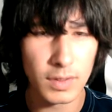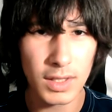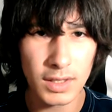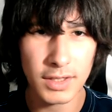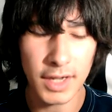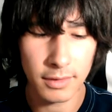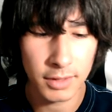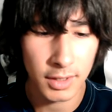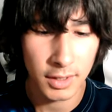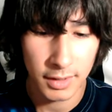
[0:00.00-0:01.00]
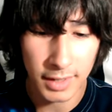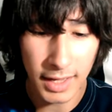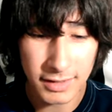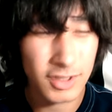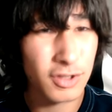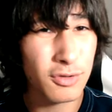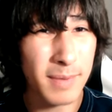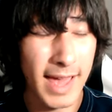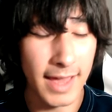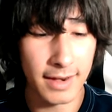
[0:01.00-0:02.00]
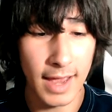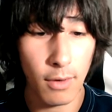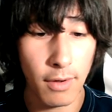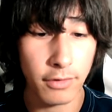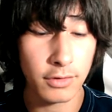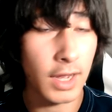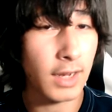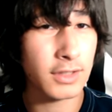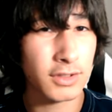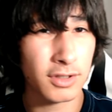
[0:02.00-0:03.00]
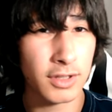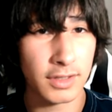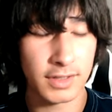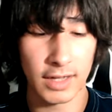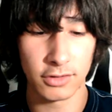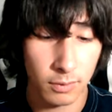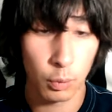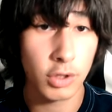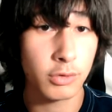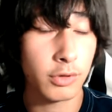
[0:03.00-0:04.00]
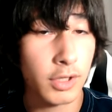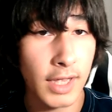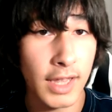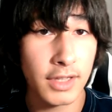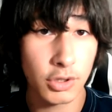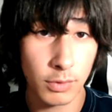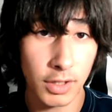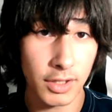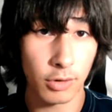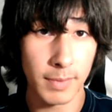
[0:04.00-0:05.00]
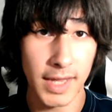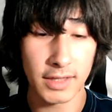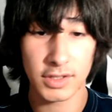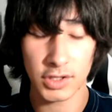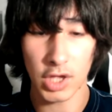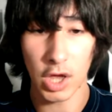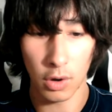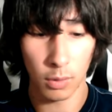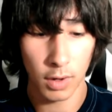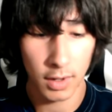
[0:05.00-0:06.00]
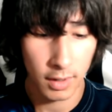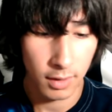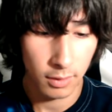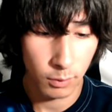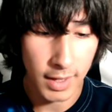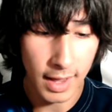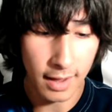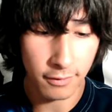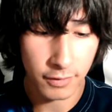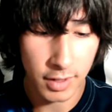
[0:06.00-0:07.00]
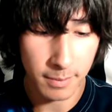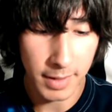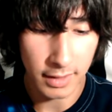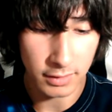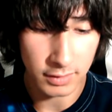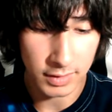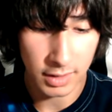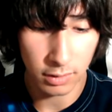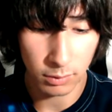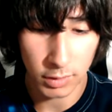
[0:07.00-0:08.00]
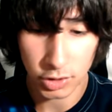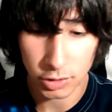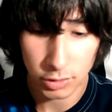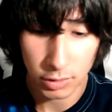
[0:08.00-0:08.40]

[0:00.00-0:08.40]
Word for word: yeah, not too bad. However, not as good as Sandra, which we're going to get into in a little bit. So, we have Companion Skill, which